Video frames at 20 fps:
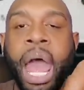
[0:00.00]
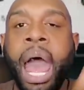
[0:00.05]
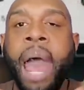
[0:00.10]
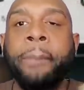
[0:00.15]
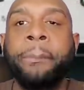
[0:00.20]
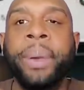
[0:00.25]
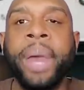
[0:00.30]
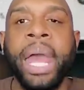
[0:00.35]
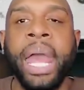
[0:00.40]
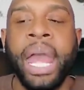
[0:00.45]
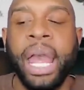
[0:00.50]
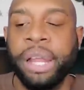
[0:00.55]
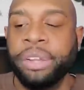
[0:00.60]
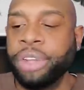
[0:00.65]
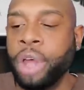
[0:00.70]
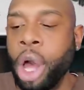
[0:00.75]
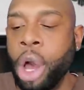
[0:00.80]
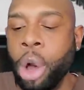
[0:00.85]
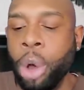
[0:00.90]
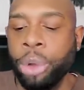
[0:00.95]
Our
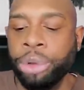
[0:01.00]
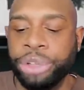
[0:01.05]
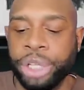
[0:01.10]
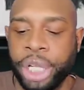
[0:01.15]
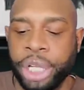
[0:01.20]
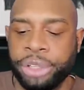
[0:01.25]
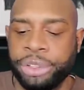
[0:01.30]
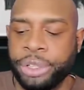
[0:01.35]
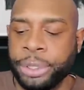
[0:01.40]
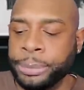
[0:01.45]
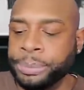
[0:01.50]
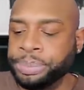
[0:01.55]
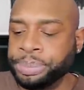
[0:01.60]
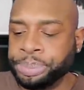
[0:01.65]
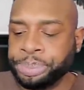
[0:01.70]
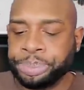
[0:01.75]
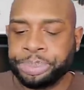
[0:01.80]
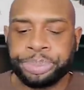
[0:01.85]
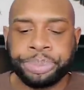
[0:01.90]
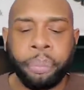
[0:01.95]
past holds us
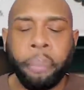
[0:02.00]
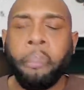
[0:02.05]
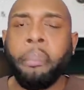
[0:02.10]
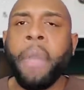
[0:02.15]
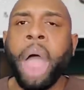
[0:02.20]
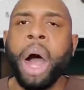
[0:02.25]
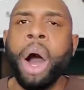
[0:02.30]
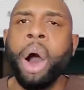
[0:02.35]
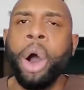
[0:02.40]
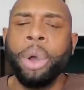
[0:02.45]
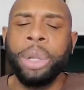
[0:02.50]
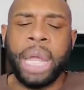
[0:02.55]
a